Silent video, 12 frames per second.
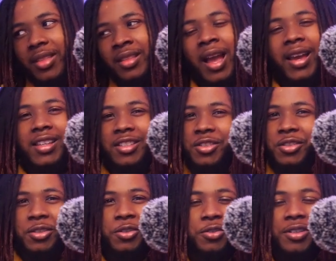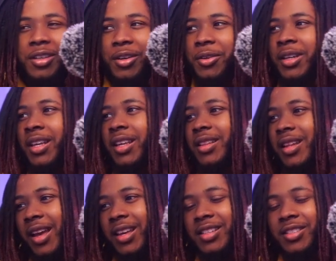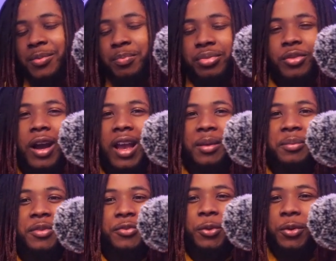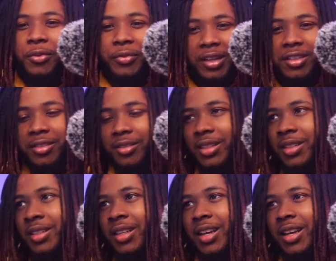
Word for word: That is just a trio that is primed for victory.